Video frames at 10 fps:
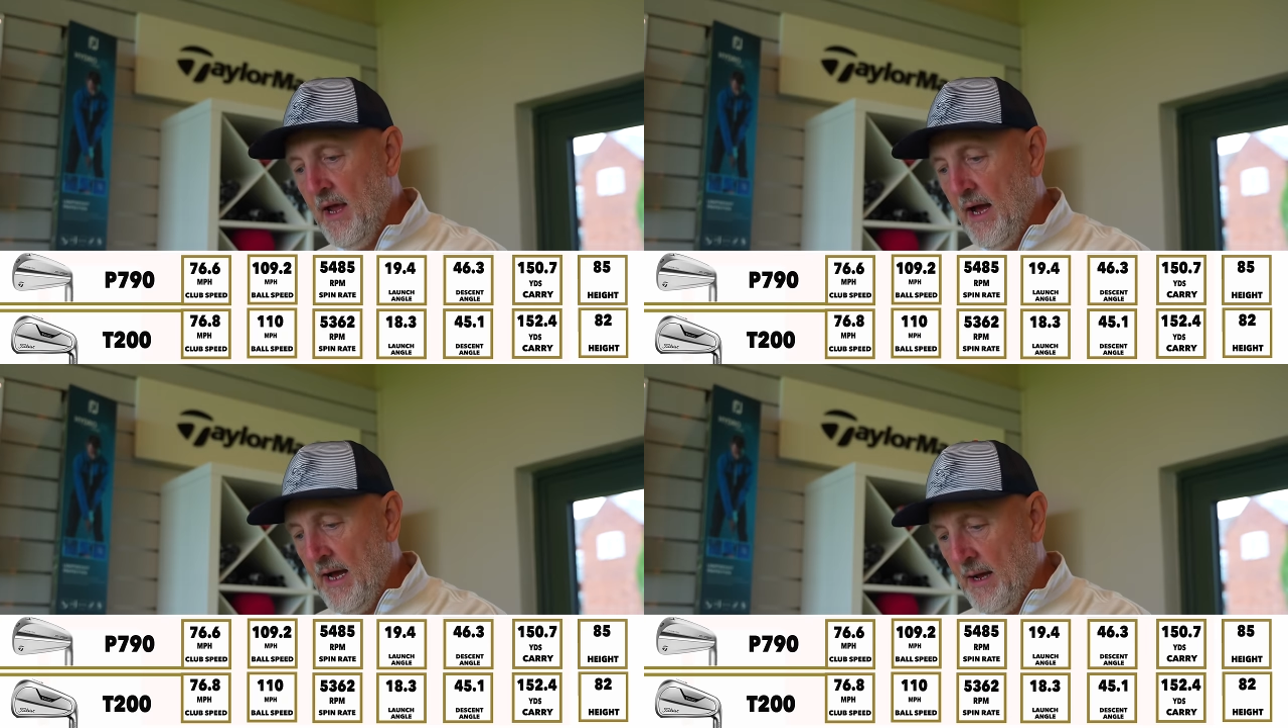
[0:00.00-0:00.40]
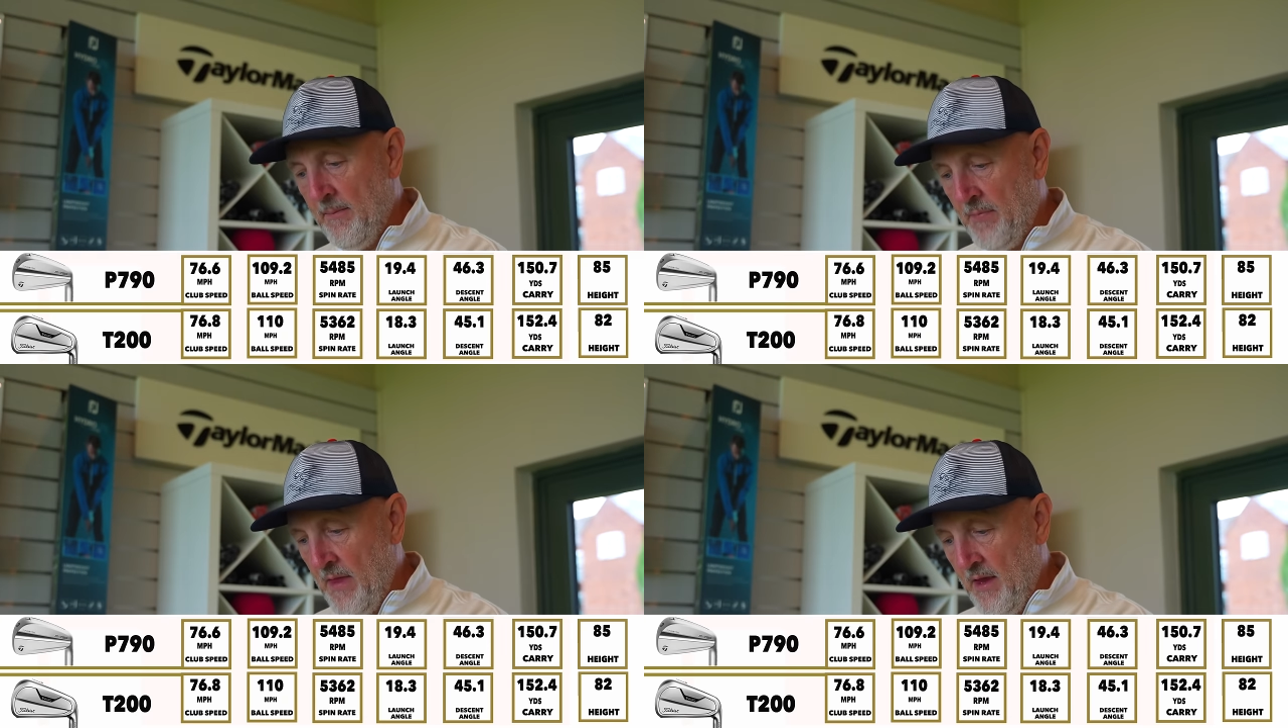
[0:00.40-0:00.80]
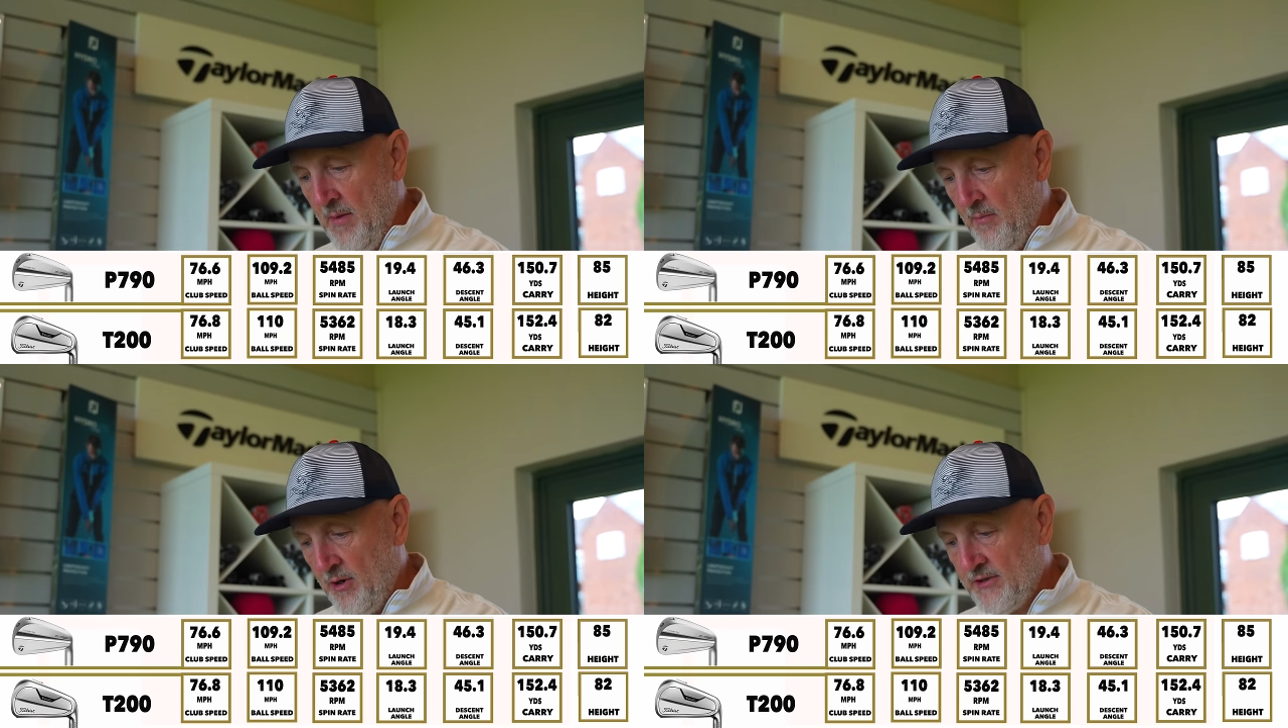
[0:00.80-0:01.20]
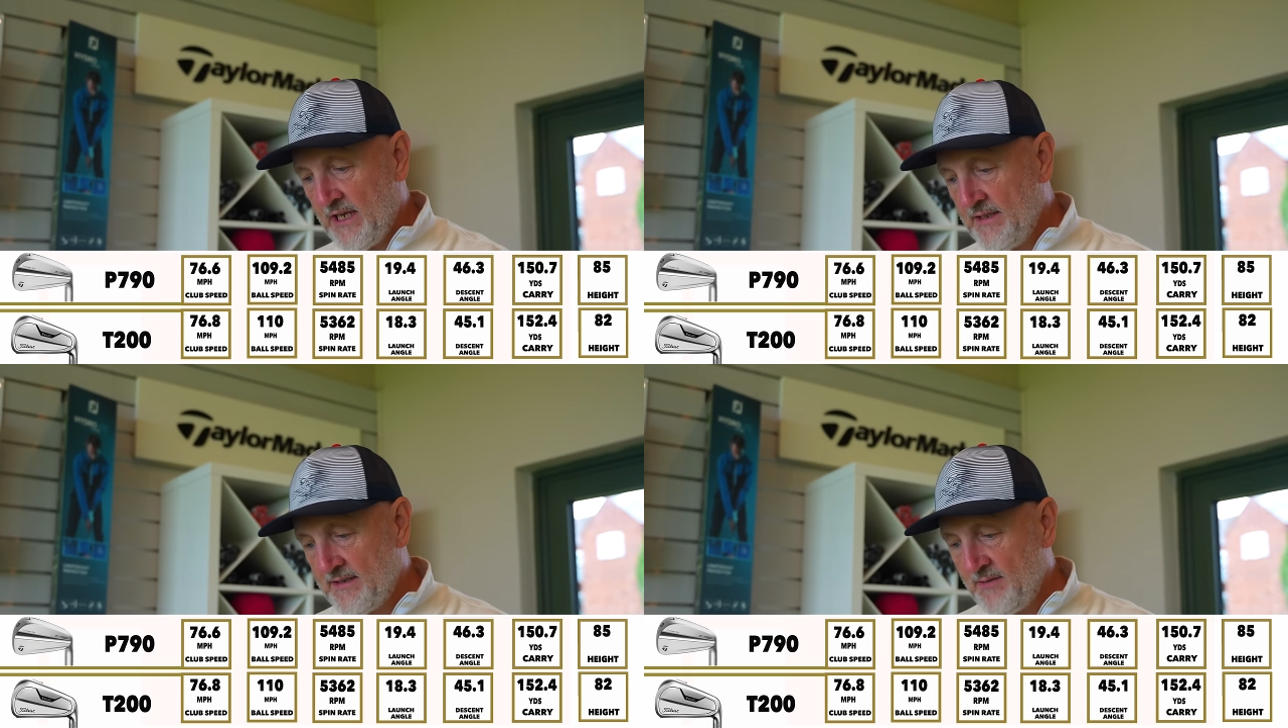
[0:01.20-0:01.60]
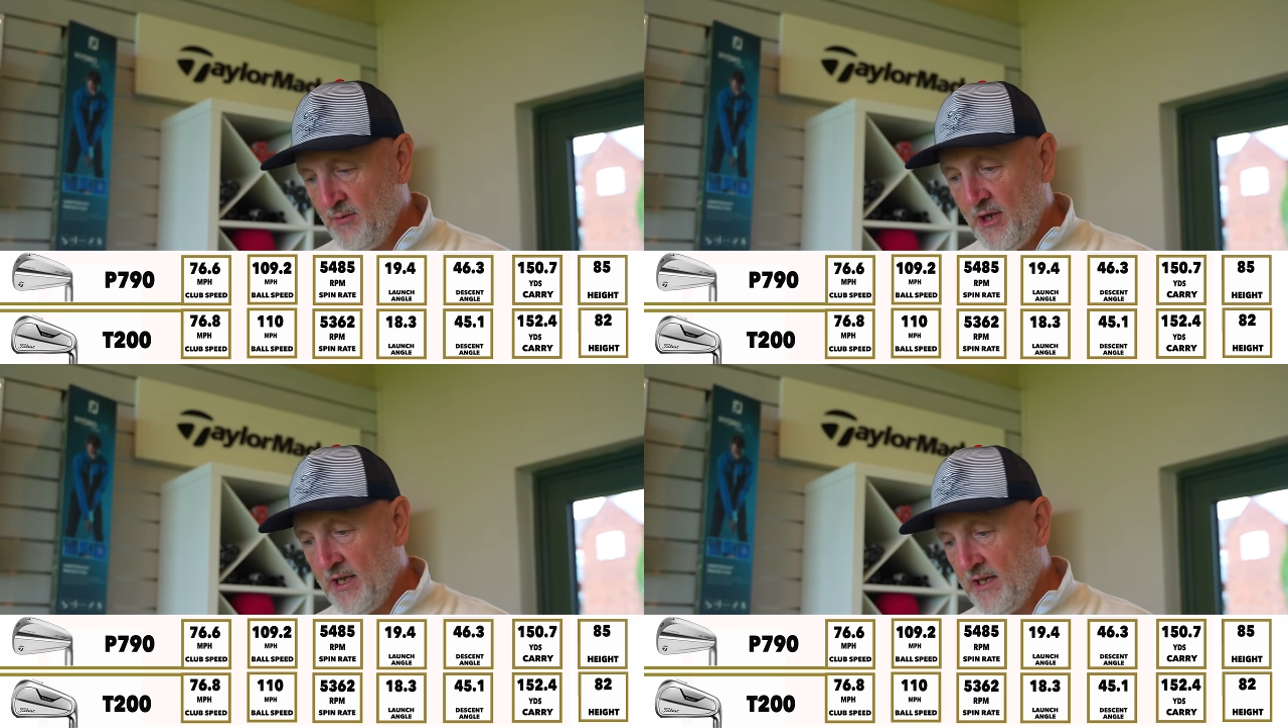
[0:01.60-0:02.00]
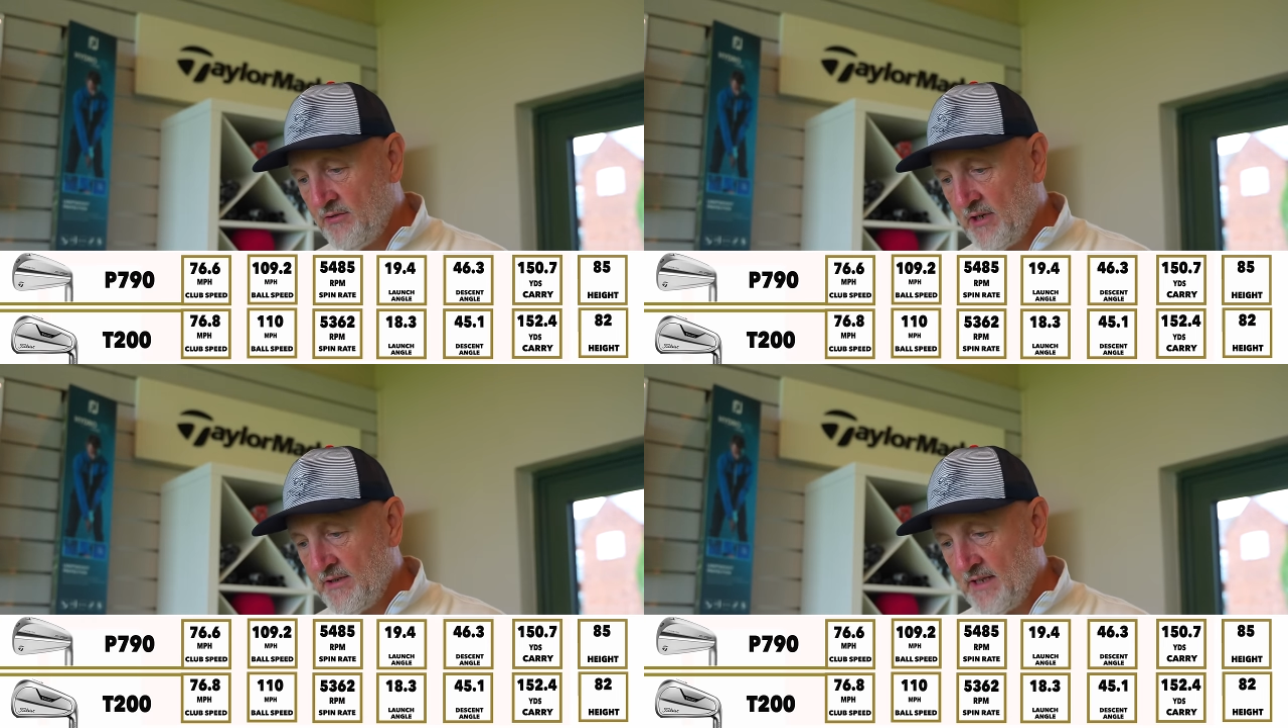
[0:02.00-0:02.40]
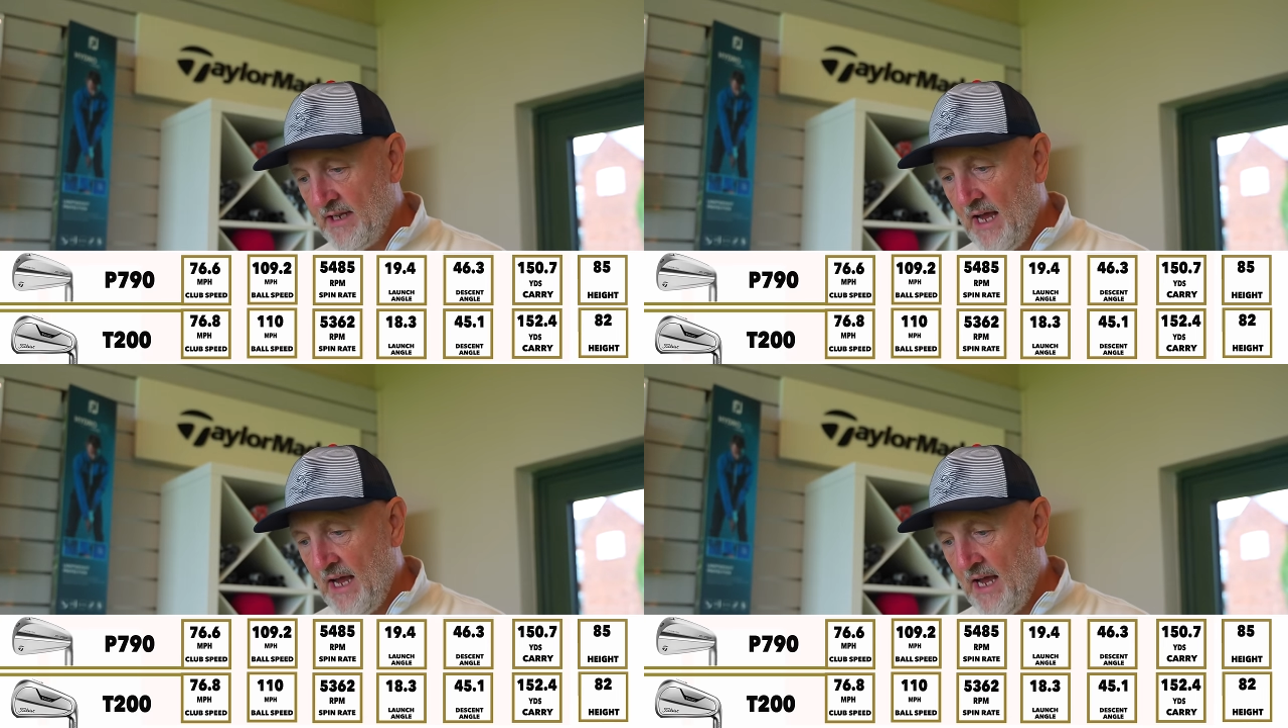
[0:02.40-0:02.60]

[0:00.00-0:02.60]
Um, but essentially really interesting,